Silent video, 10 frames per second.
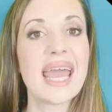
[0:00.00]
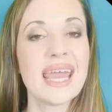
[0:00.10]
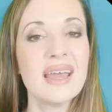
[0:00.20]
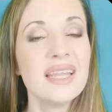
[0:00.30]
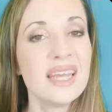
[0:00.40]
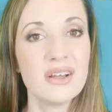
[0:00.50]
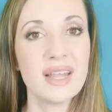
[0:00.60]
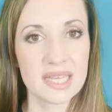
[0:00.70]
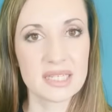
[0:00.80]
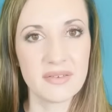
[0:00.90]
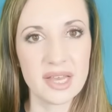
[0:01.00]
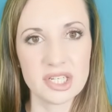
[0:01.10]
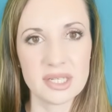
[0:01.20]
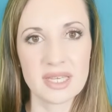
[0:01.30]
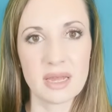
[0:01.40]
Illegal
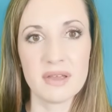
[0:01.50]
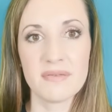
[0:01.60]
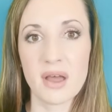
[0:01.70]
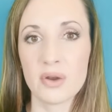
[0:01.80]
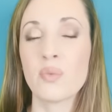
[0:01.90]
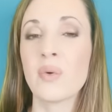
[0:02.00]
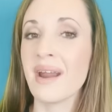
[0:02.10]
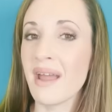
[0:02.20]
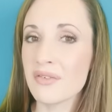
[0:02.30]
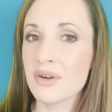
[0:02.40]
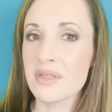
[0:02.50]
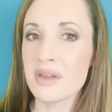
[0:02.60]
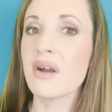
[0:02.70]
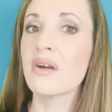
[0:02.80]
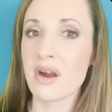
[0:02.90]
excavations can be found wherever
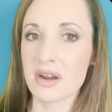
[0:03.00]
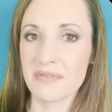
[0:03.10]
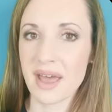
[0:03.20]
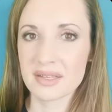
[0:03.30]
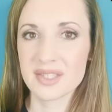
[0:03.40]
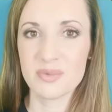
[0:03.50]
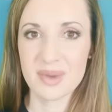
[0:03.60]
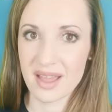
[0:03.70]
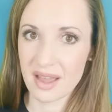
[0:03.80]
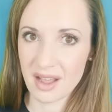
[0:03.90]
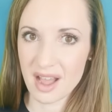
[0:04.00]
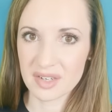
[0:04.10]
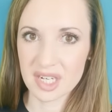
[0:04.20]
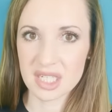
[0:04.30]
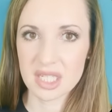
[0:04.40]
there are artifacts to be
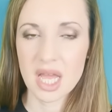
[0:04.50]
uncovered.